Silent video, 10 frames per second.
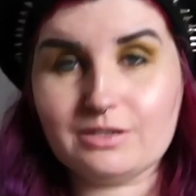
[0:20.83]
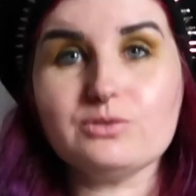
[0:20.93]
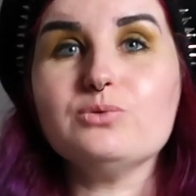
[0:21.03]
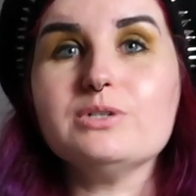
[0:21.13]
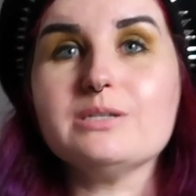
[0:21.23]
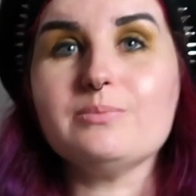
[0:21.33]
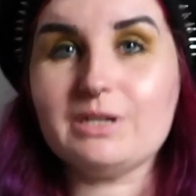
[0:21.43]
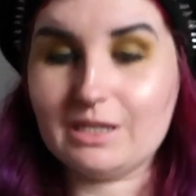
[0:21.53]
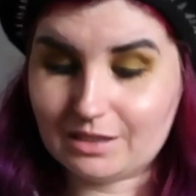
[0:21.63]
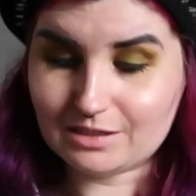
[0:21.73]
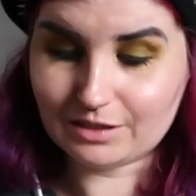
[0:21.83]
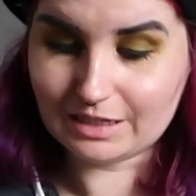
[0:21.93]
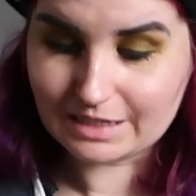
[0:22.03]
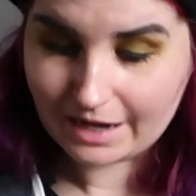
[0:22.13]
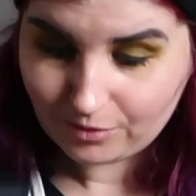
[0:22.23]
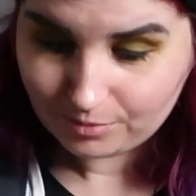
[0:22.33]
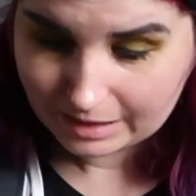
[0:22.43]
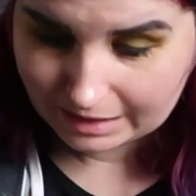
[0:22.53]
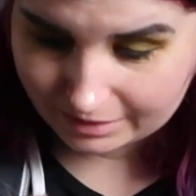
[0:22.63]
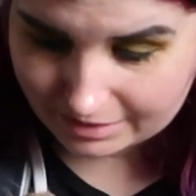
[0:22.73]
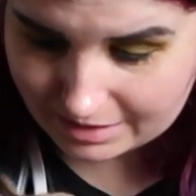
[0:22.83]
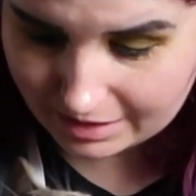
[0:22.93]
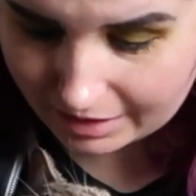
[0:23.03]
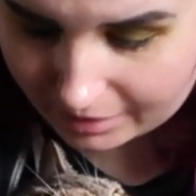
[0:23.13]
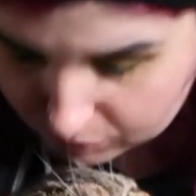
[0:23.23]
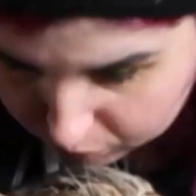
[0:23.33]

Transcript: there's always somebody that's looking to help me, isn't there?